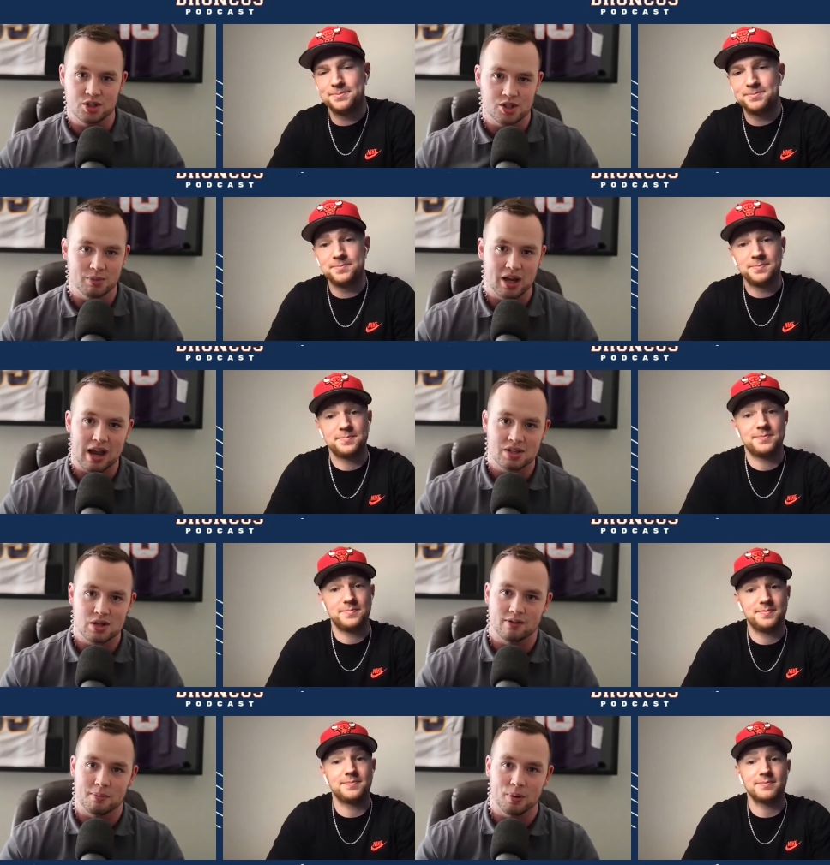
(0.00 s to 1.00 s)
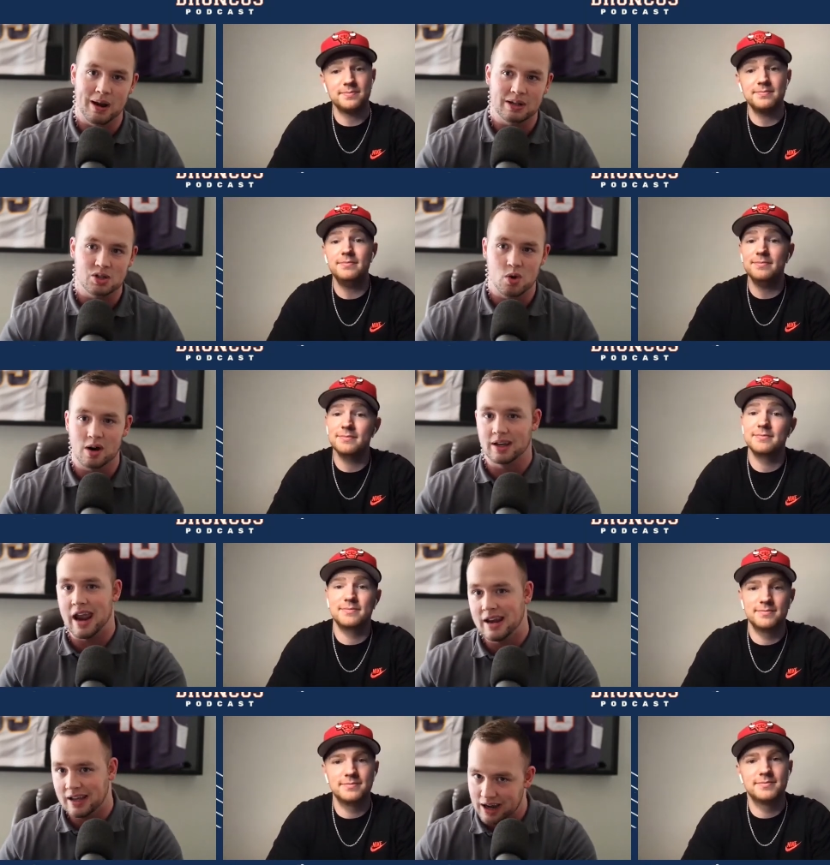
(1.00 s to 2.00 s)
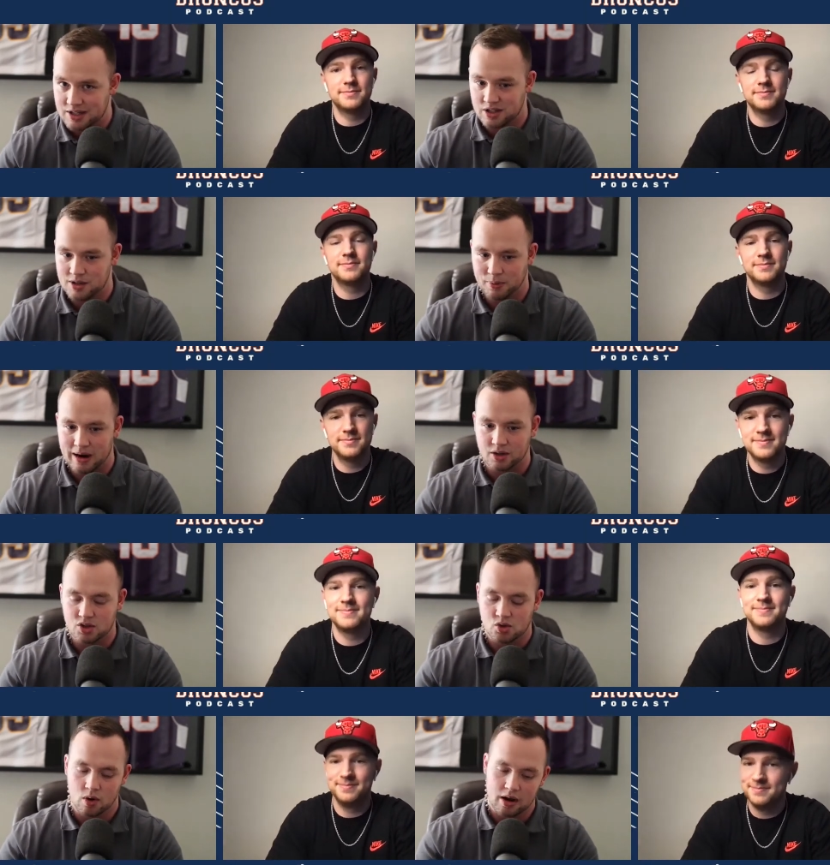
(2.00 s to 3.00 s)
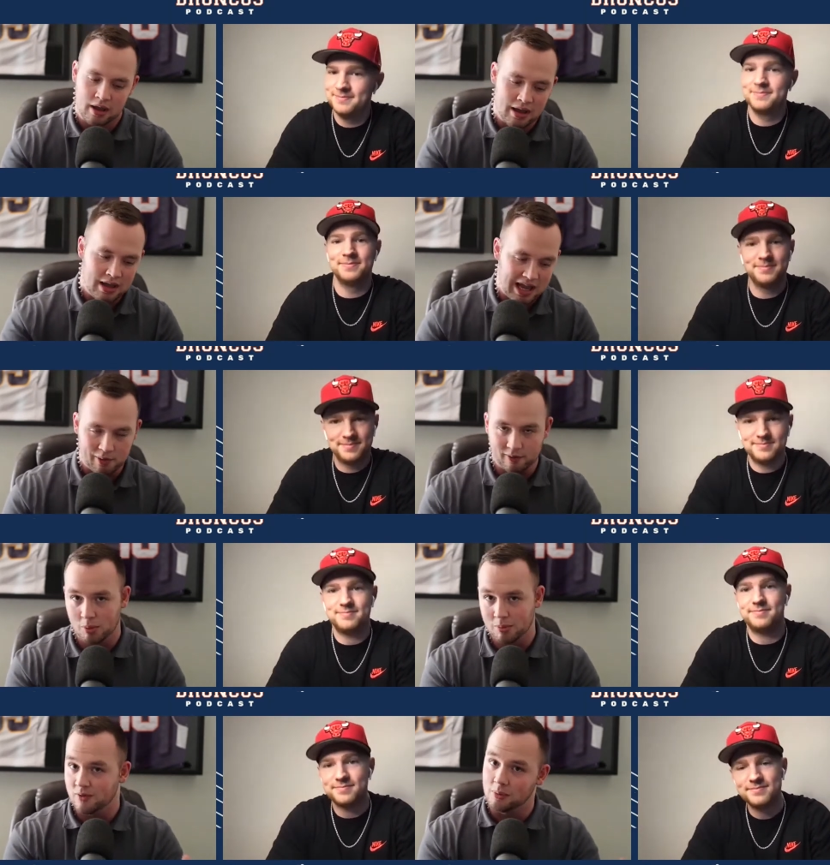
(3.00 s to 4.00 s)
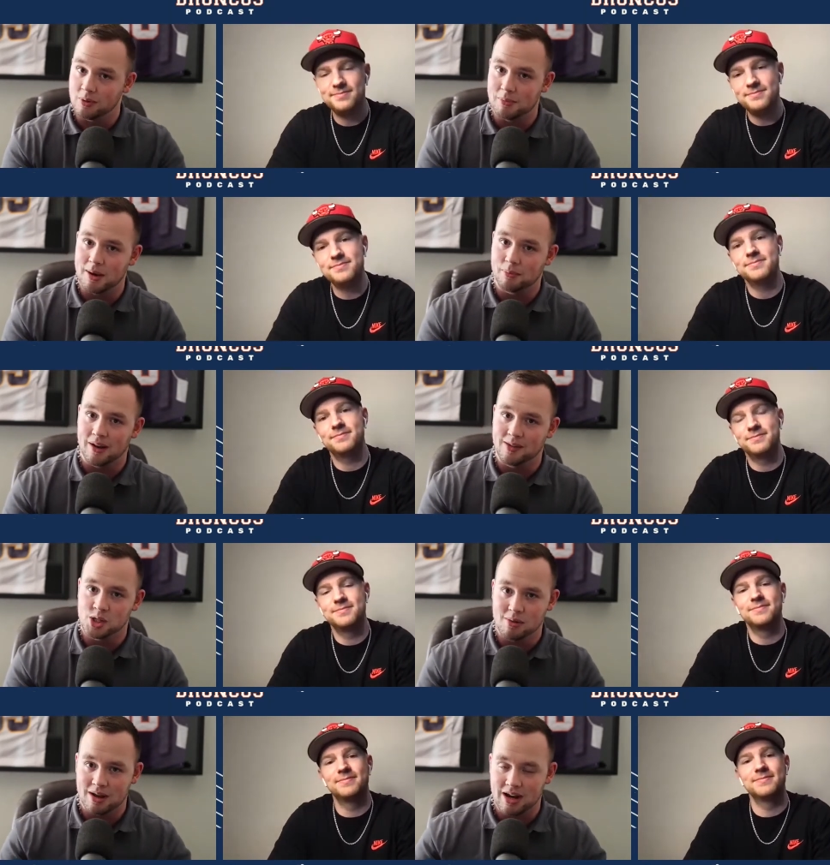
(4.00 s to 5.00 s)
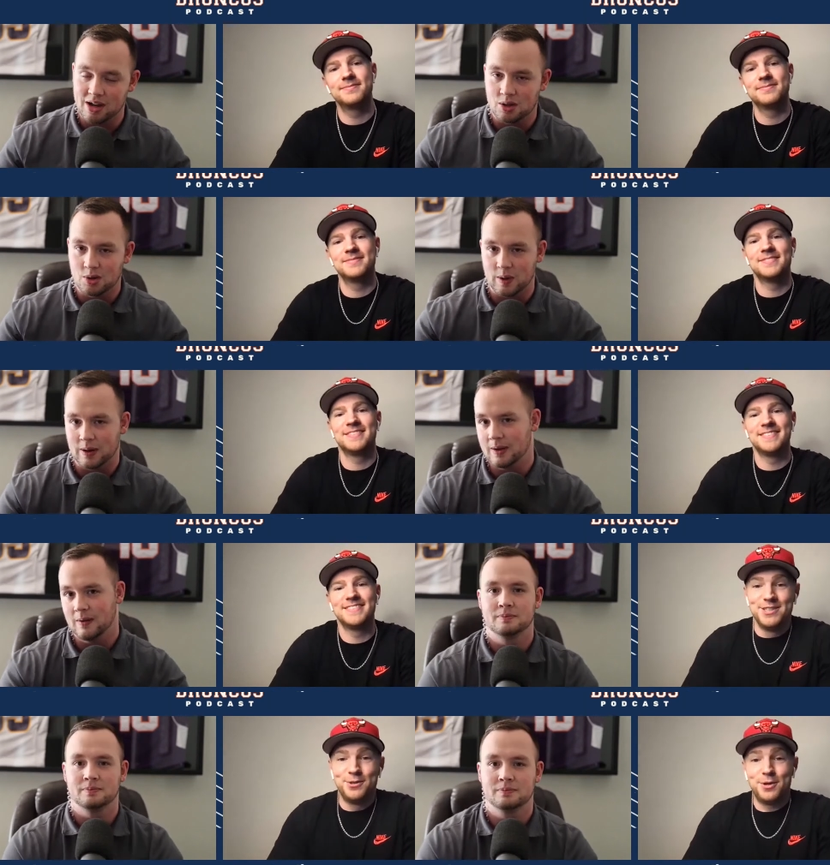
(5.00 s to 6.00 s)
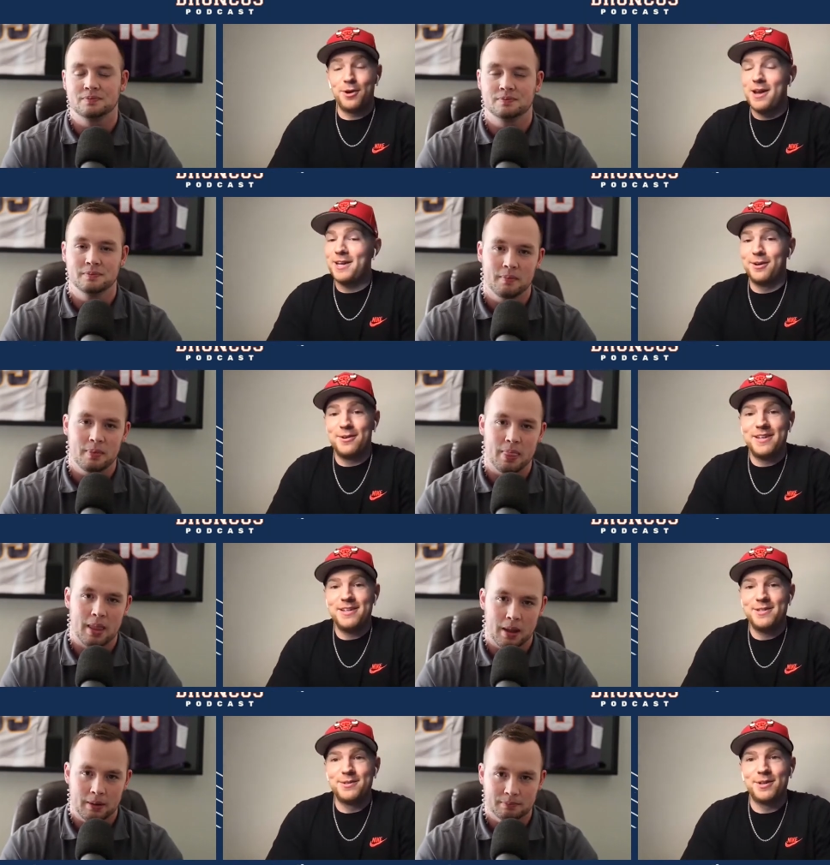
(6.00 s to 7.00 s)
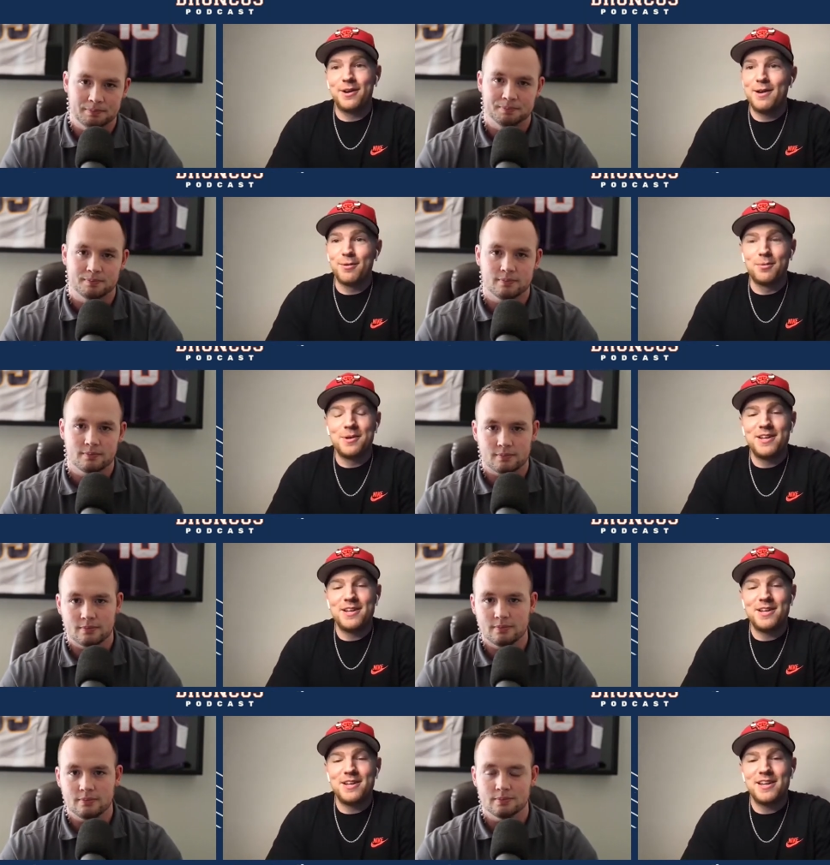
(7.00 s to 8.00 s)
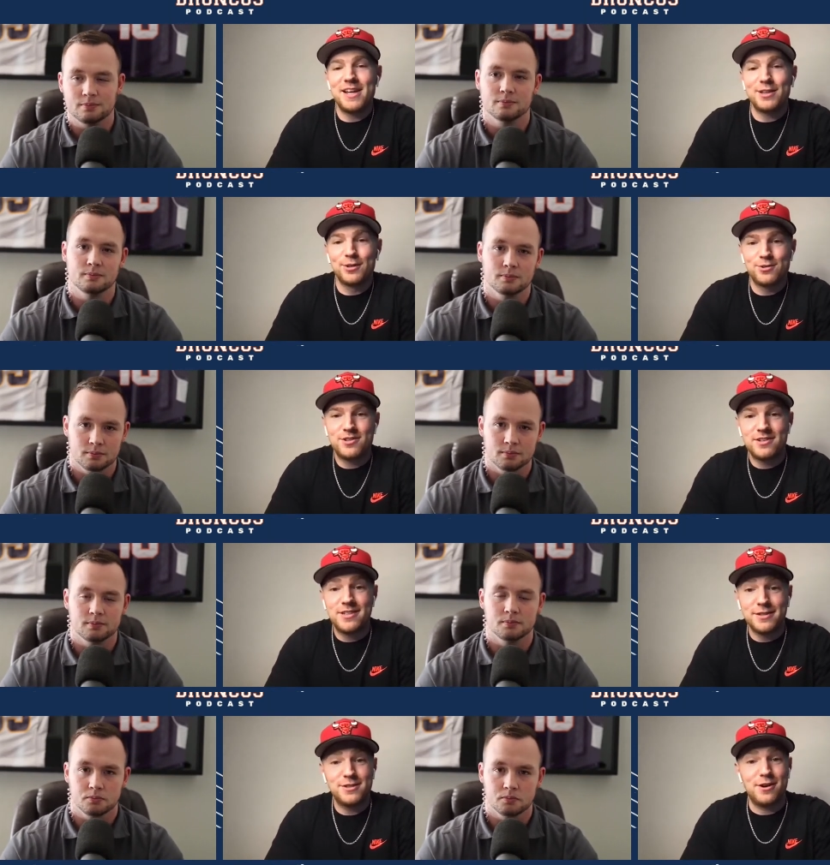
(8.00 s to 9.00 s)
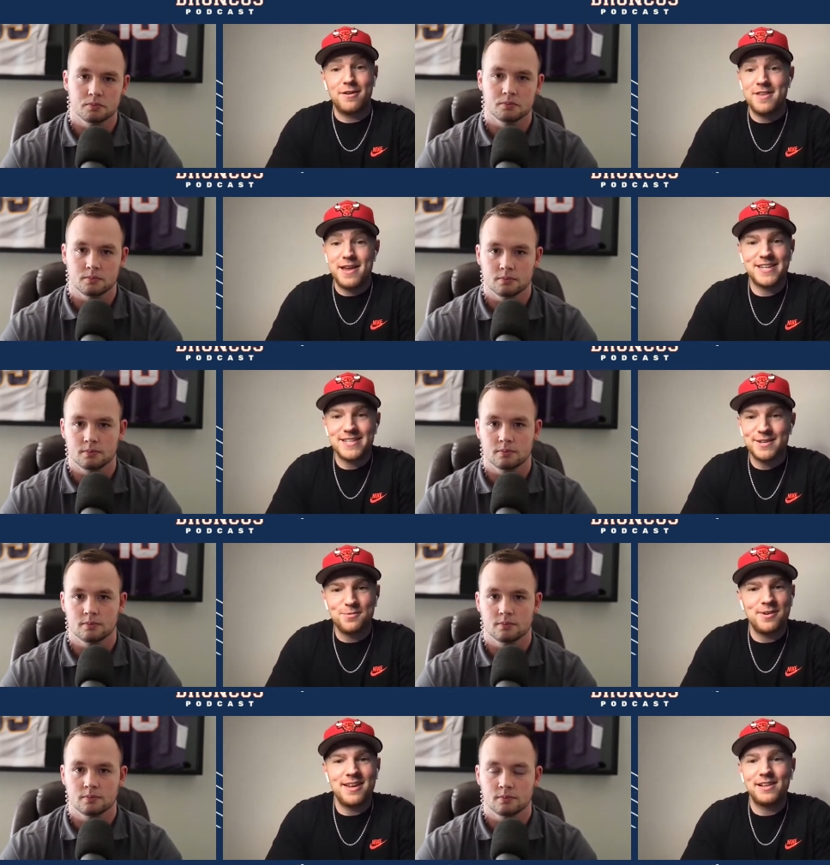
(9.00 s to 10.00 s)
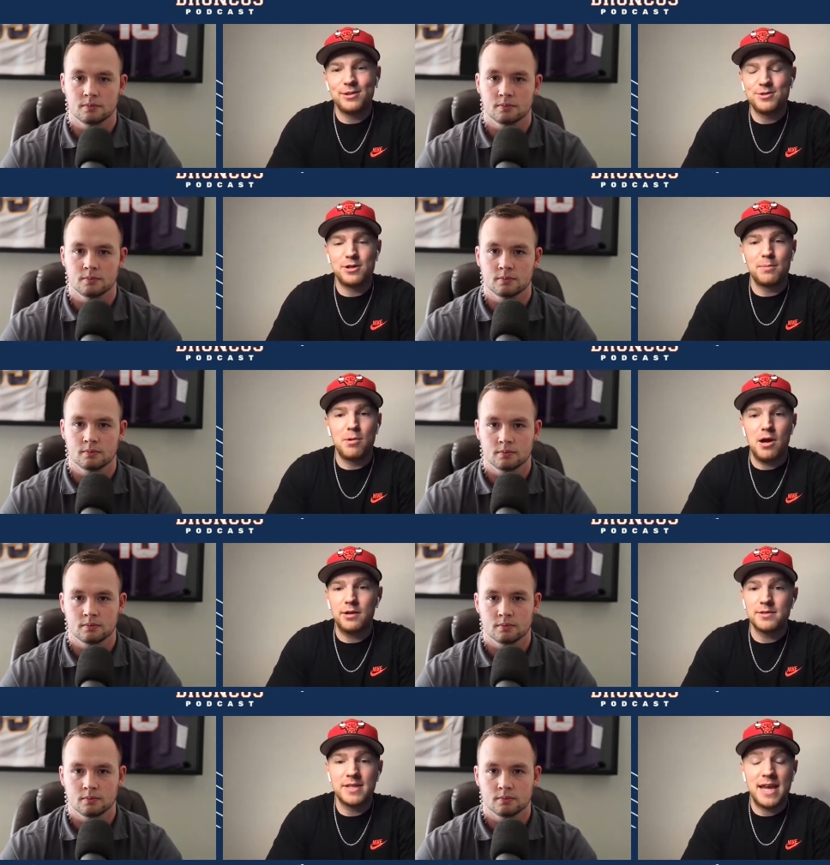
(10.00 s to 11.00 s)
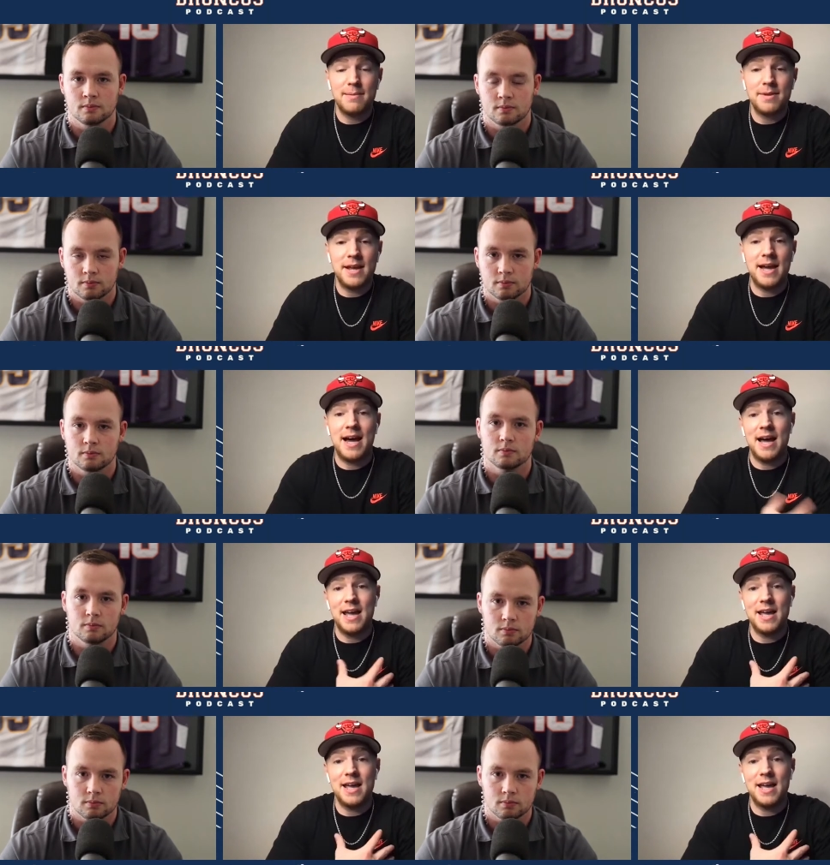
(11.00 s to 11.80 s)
Speaker 1: some guys off the practice squad, gaining guys on the practice squad. And we have a little bit of an update about Bradley Chubb, man. How you doing?
Speaker 2: Doing great, Cody. Doing great. We're one day closer to the start of the NFL season, one day closer to Broncos game day. I